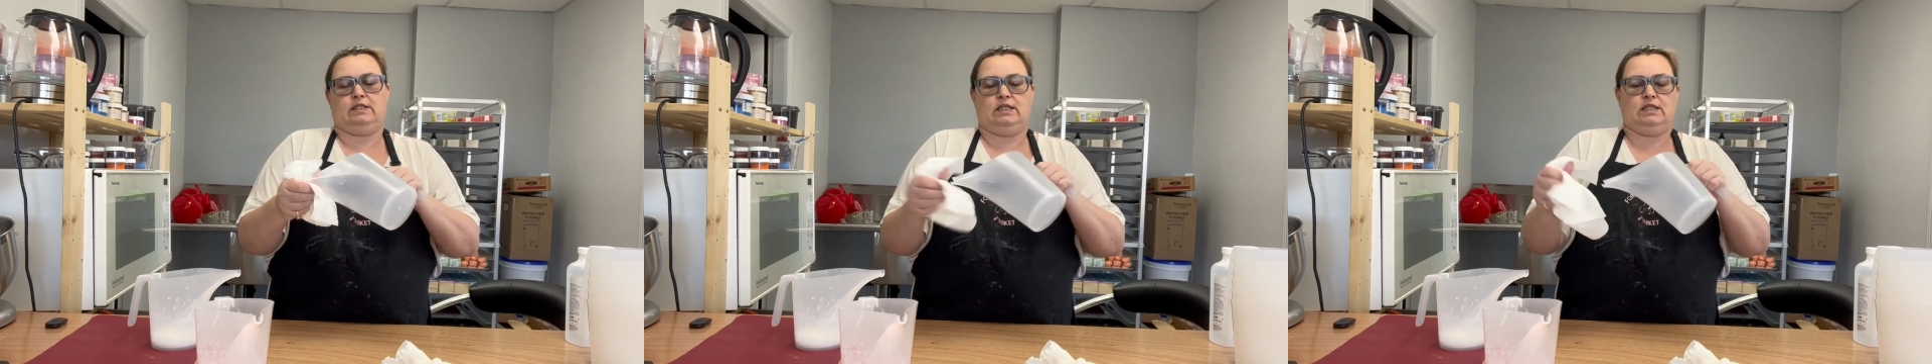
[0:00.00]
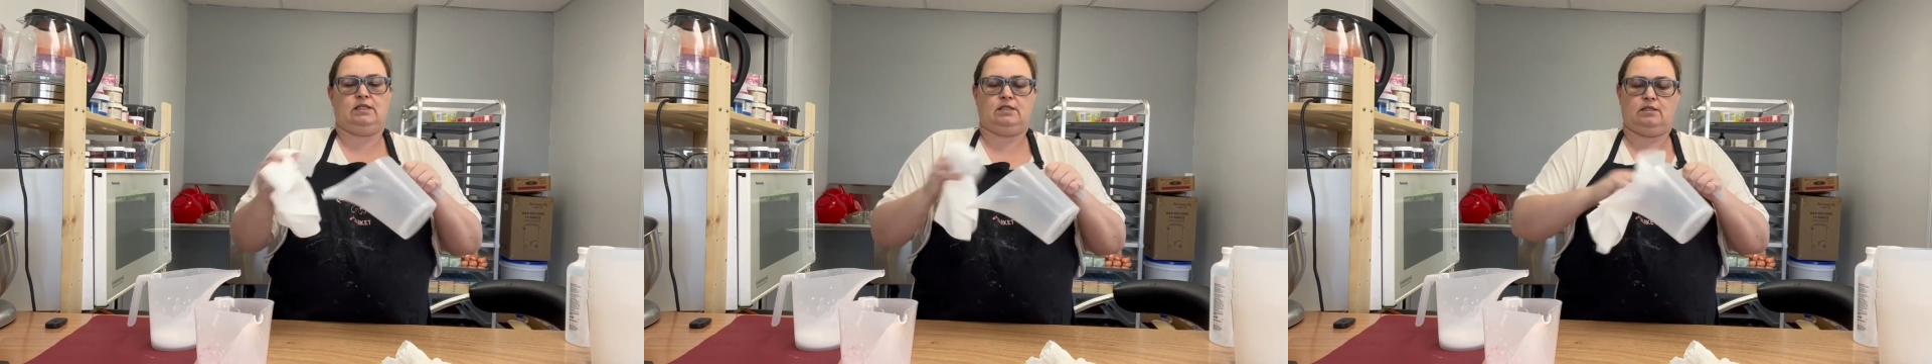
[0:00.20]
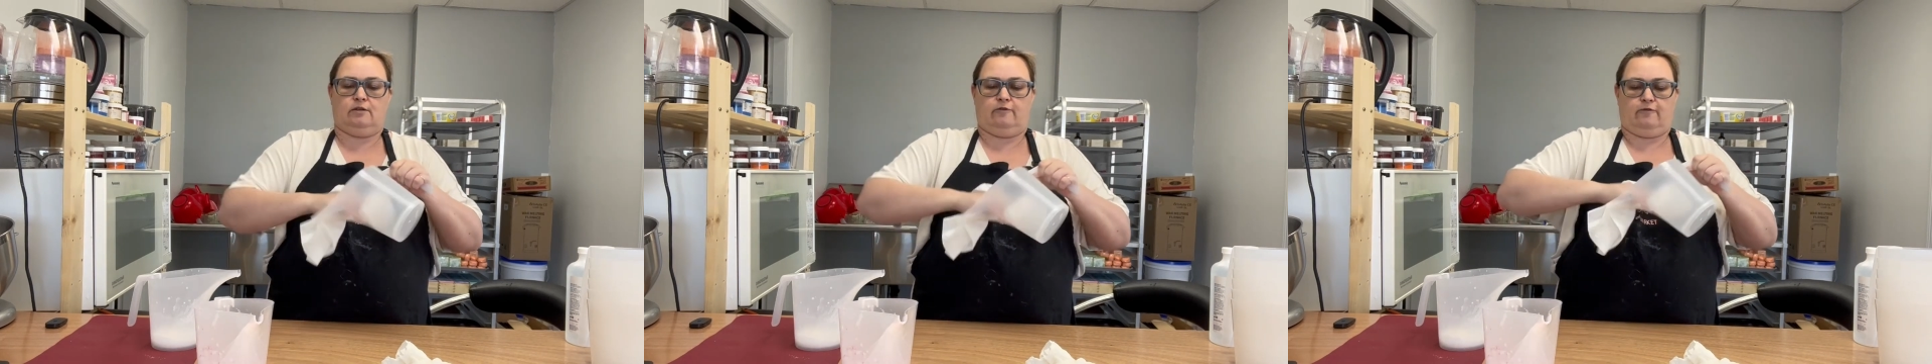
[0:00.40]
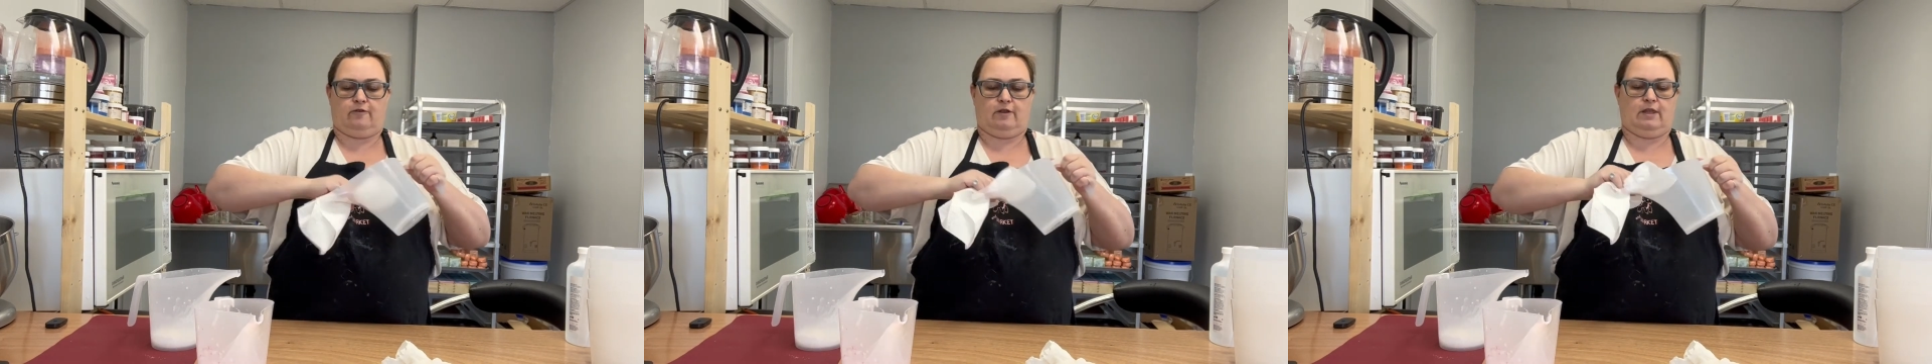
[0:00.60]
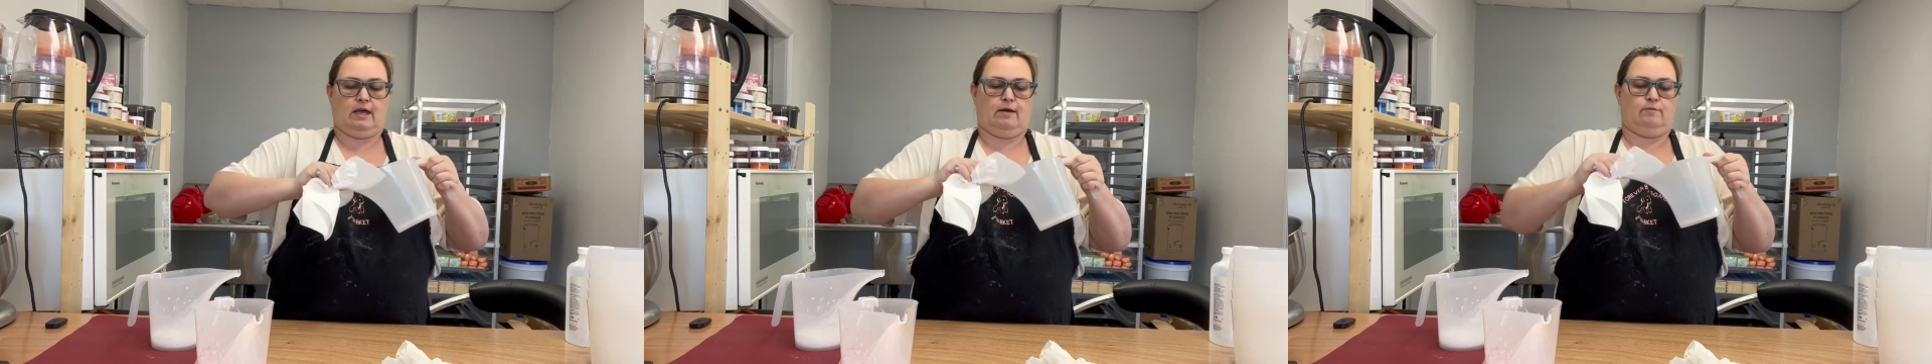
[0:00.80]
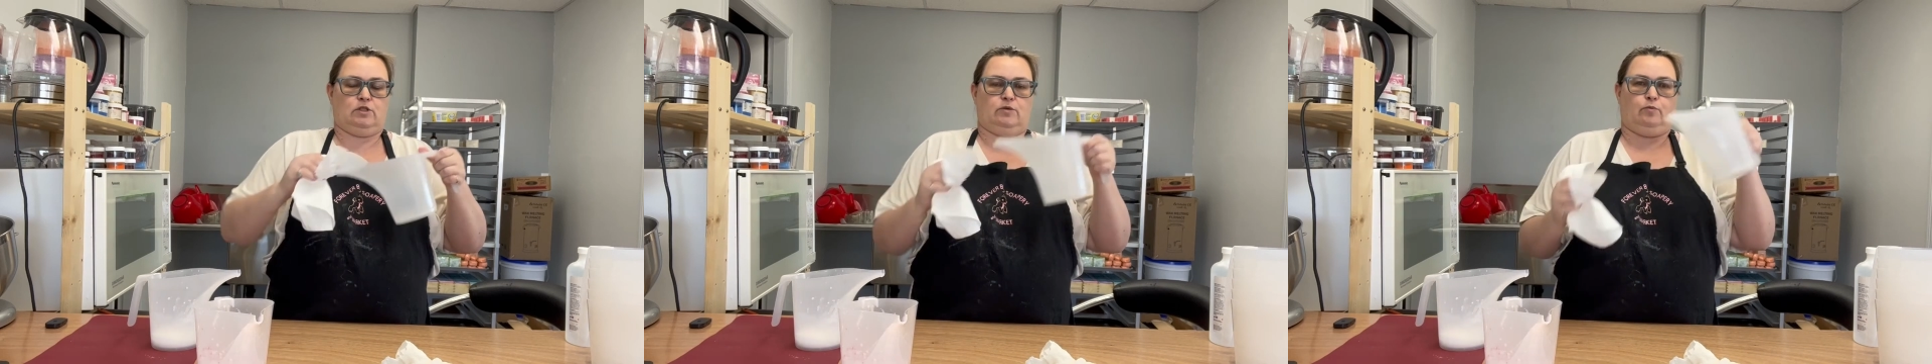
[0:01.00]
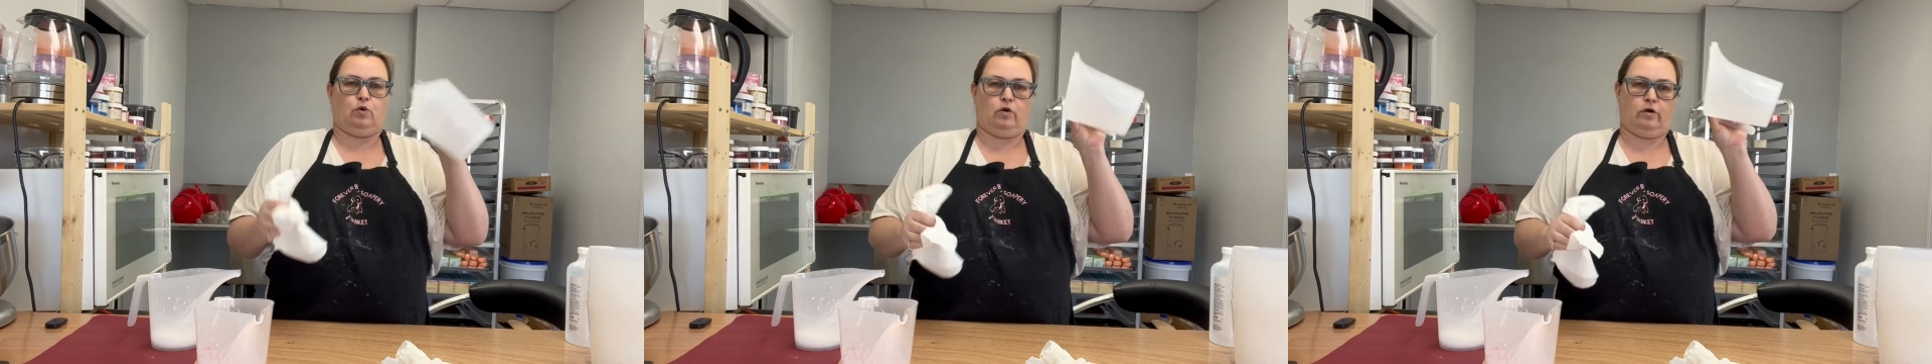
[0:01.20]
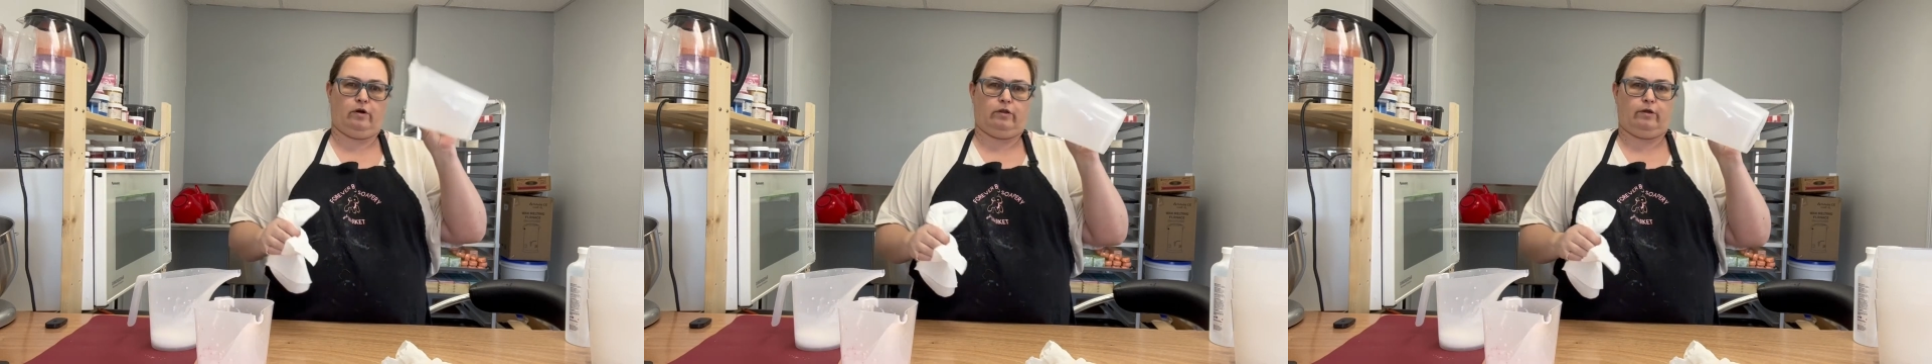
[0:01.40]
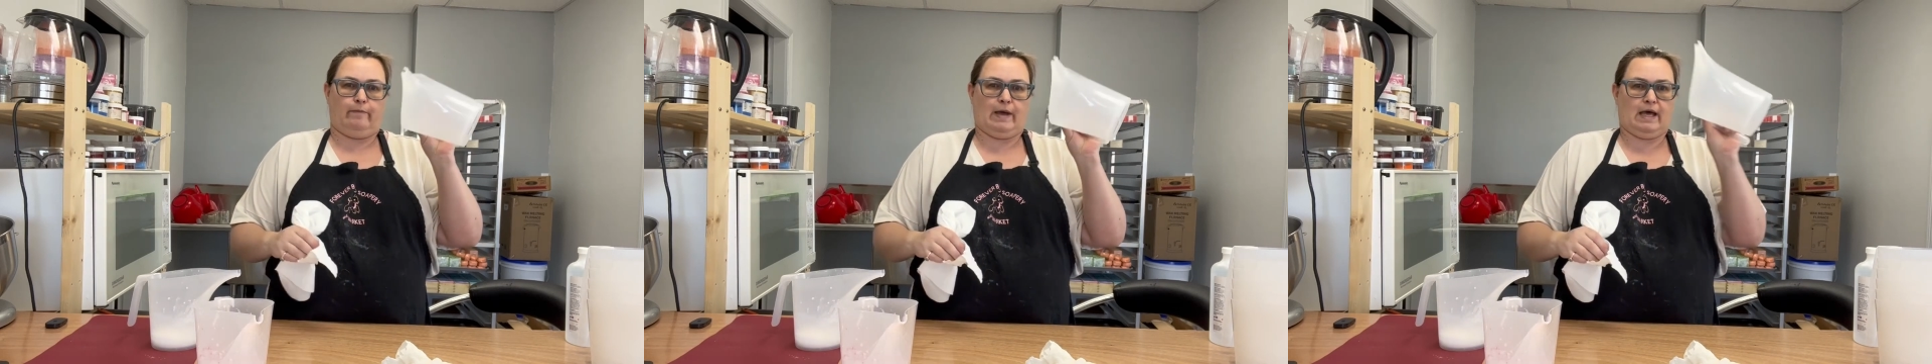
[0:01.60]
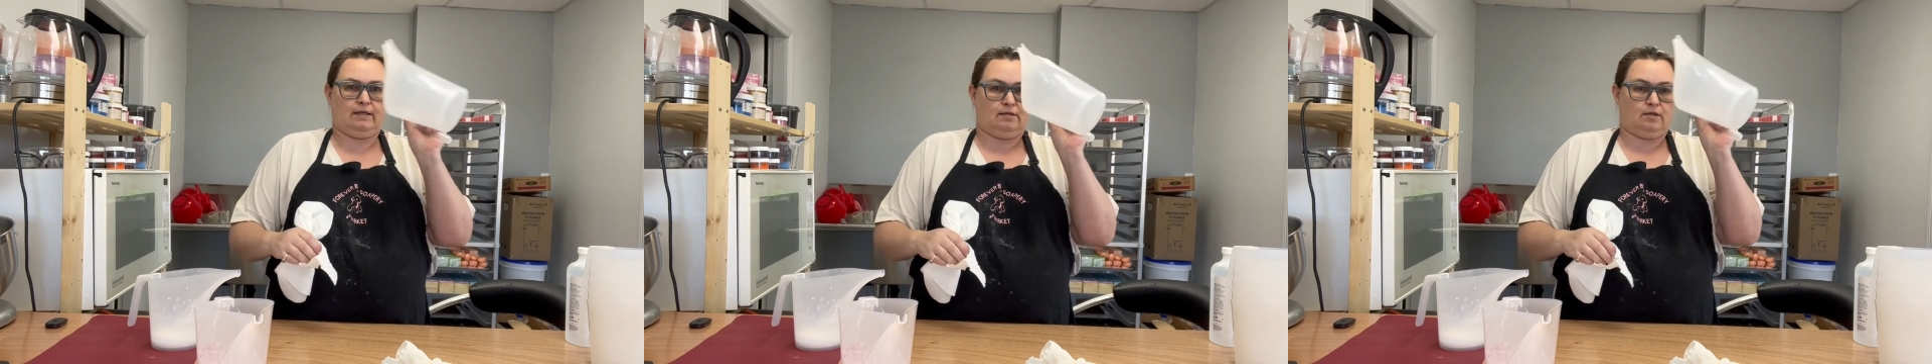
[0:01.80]
easier for them to pour their
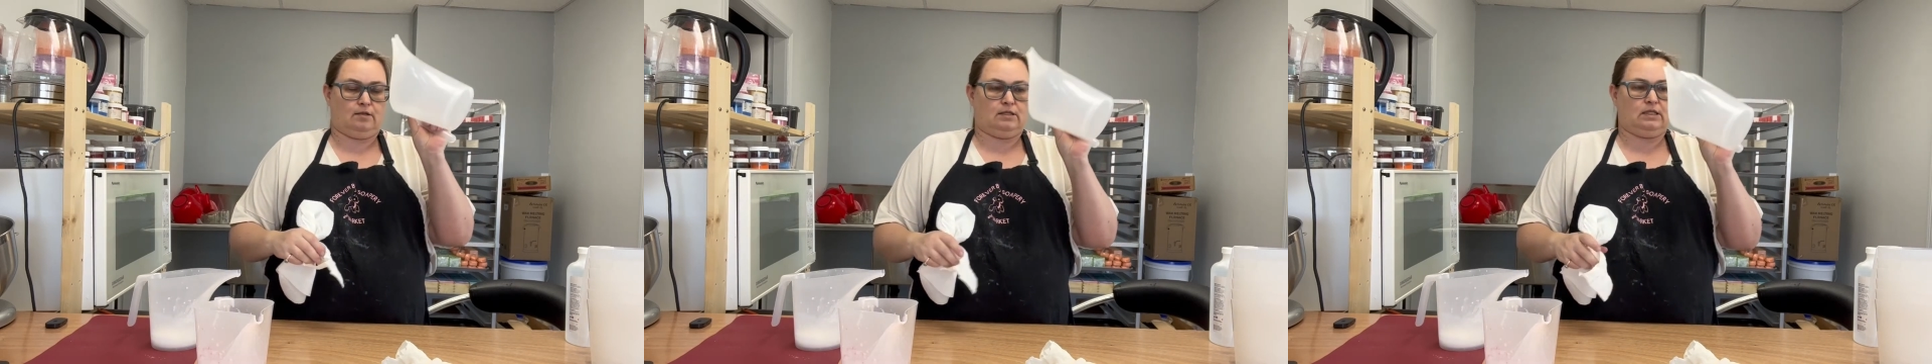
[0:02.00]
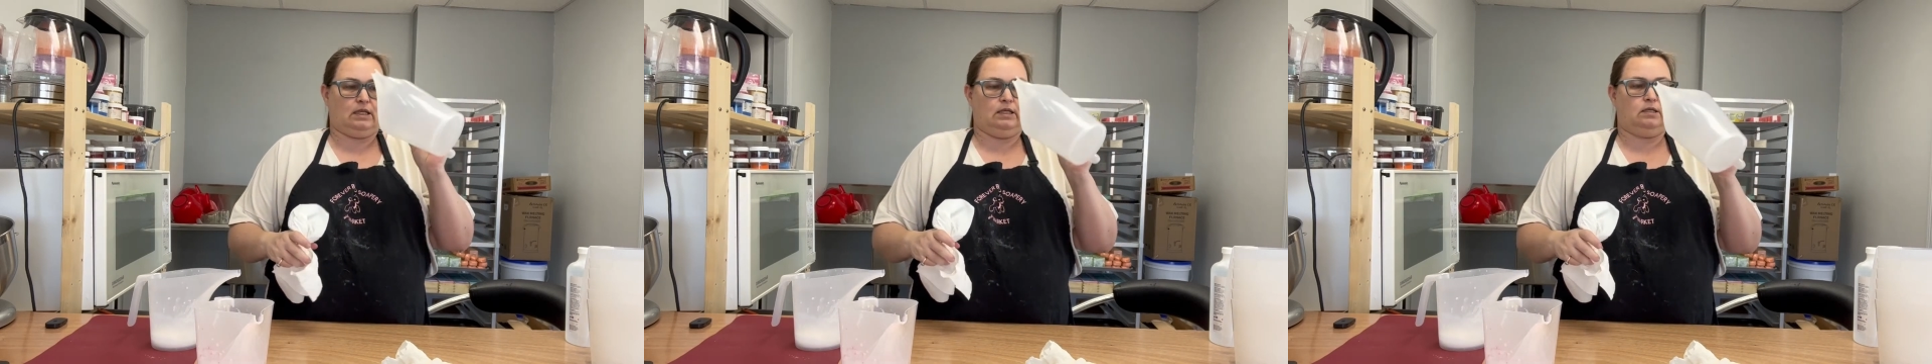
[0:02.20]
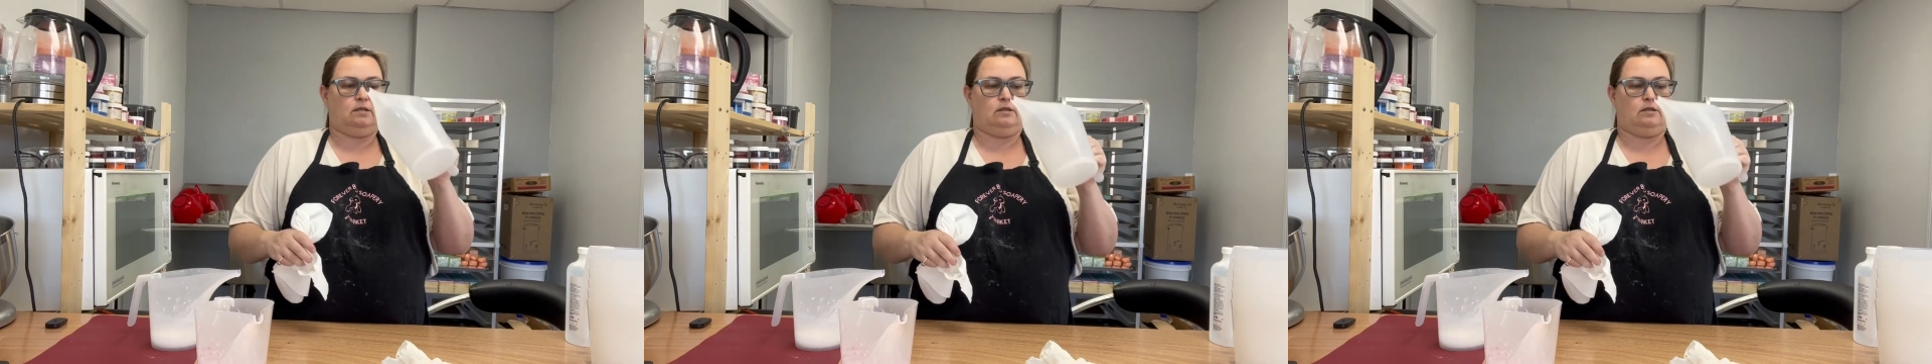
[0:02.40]
bath salts in,